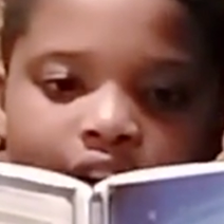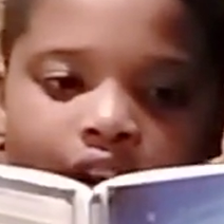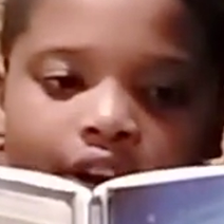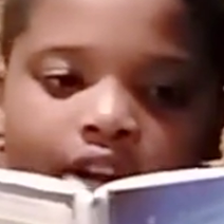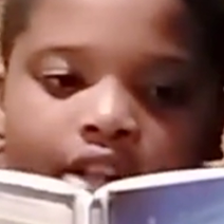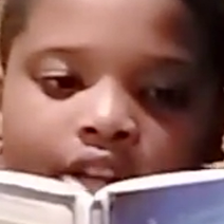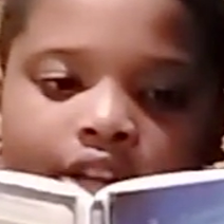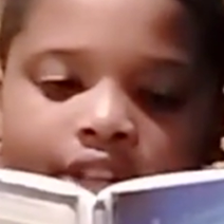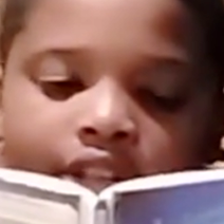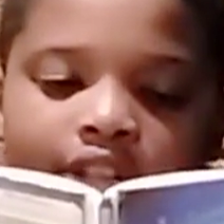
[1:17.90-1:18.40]

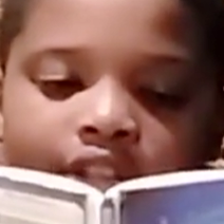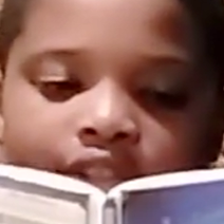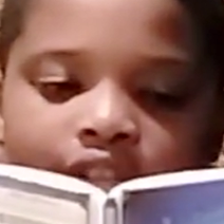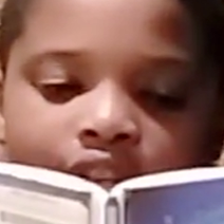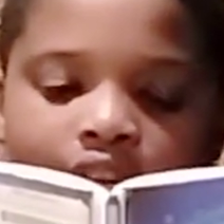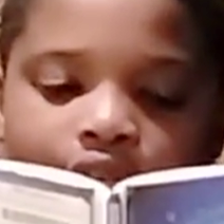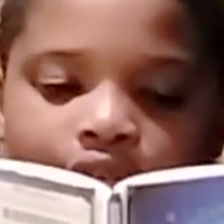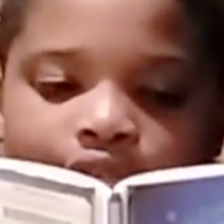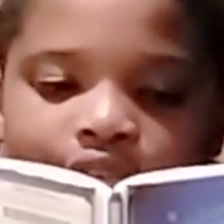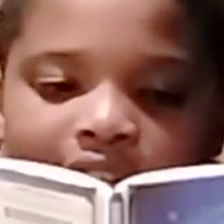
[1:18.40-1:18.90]
It looked as
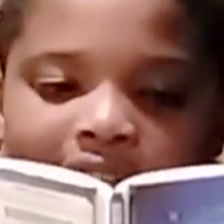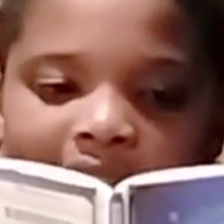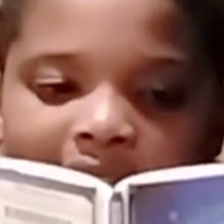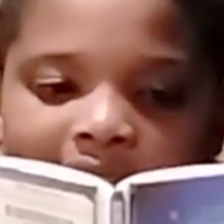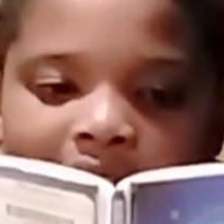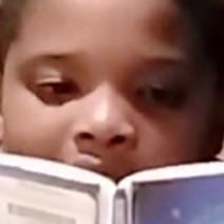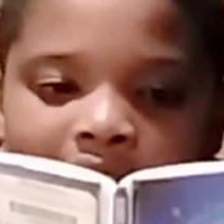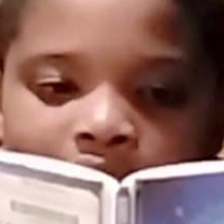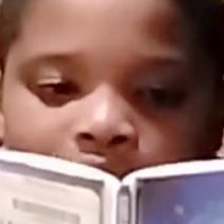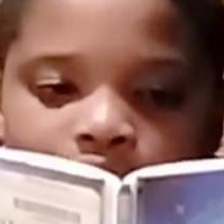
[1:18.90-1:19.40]
though Jack
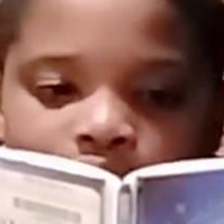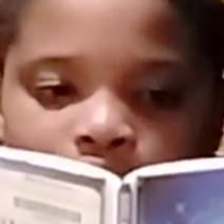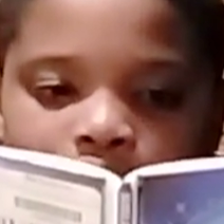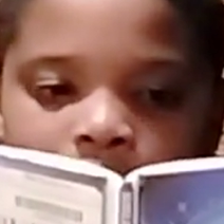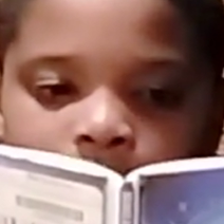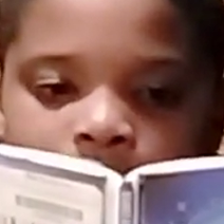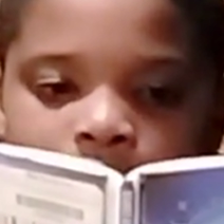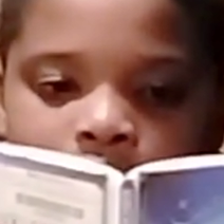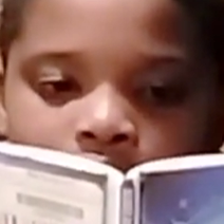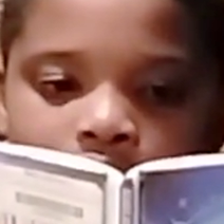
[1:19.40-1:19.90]
had
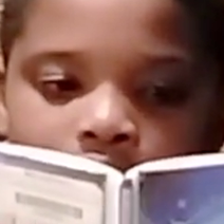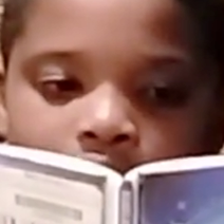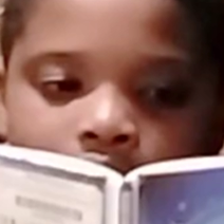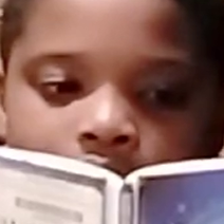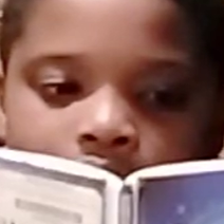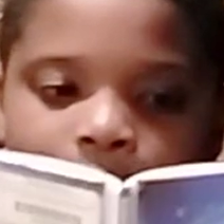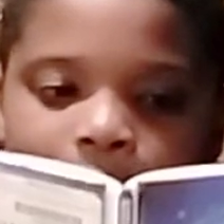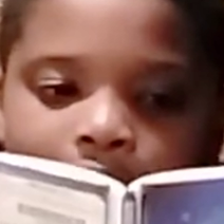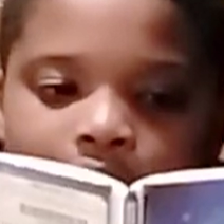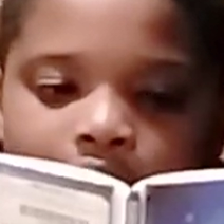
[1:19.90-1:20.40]
interrupted her
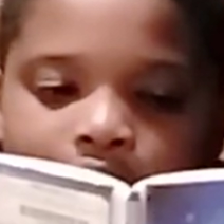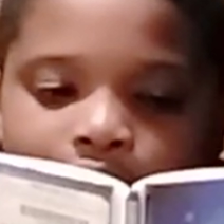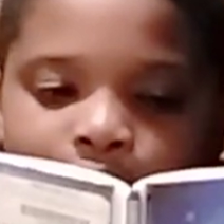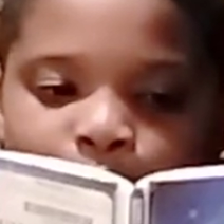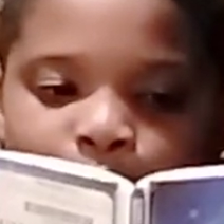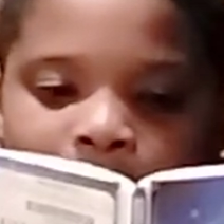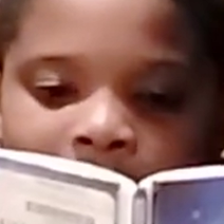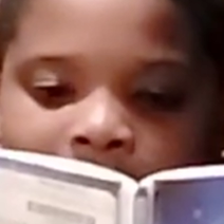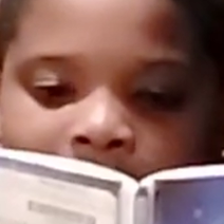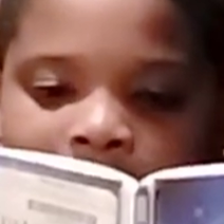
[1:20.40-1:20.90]
in the middle
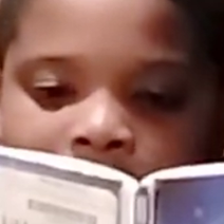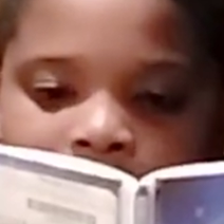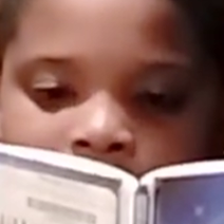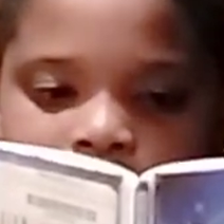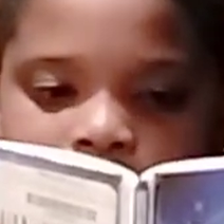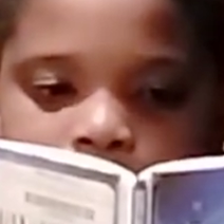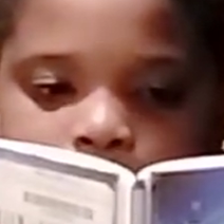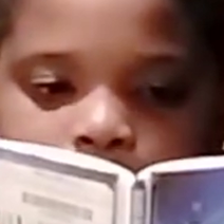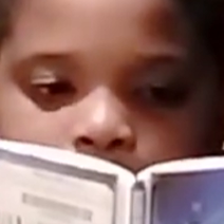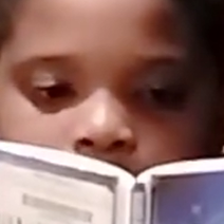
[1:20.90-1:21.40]
of baking
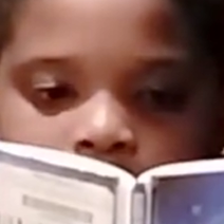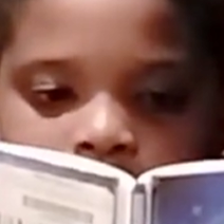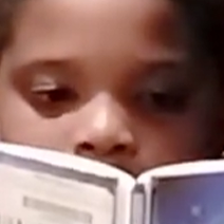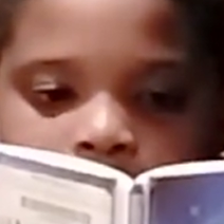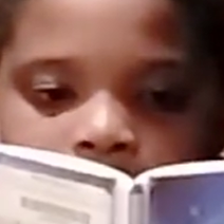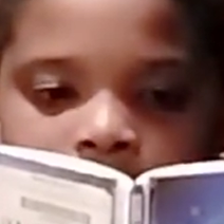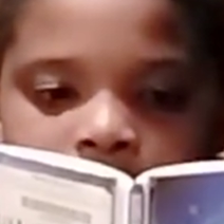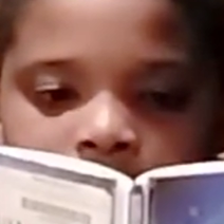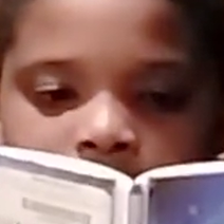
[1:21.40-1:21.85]
something.